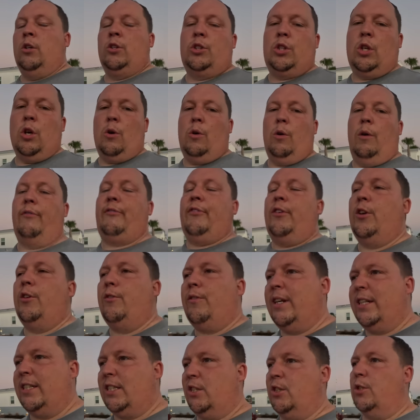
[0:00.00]
So a few
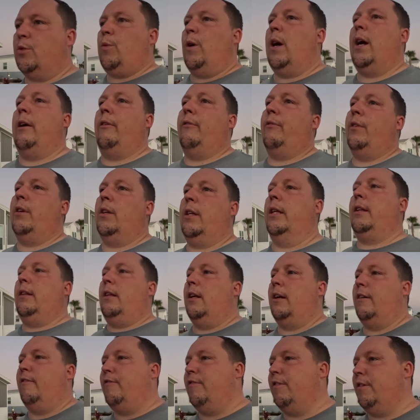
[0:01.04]
reasons why I really
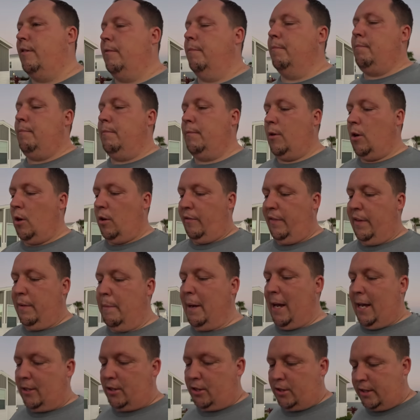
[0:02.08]
love
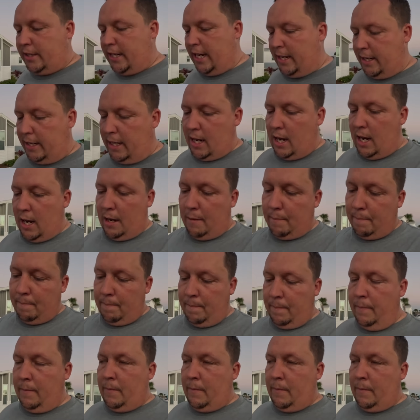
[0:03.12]
RVmattress.com.